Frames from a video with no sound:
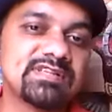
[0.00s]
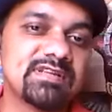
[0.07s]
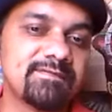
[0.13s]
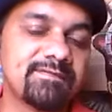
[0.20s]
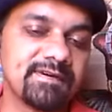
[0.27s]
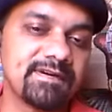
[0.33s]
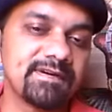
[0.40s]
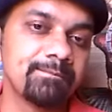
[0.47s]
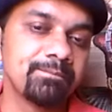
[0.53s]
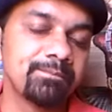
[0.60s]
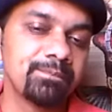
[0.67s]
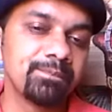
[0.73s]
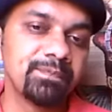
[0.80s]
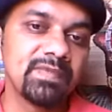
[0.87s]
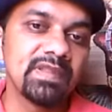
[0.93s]
of
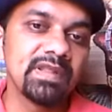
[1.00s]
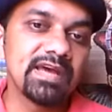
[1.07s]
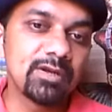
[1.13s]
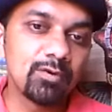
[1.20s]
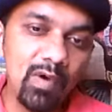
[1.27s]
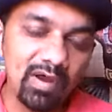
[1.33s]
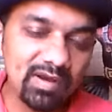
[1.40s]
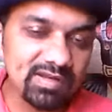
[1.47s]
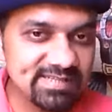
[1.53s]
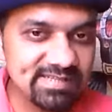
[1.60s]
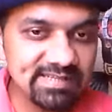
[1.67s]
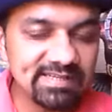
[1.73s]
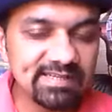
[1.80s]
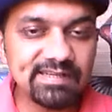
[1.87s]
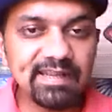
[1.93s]
advanced
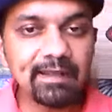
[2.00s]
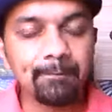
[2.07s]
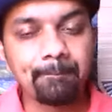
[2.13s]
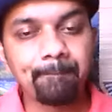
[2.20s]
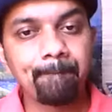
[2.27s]
learning.